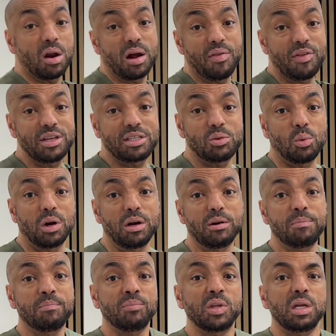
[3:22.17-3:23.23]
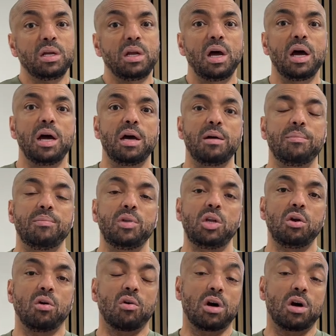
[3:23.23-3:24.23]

like this one, you're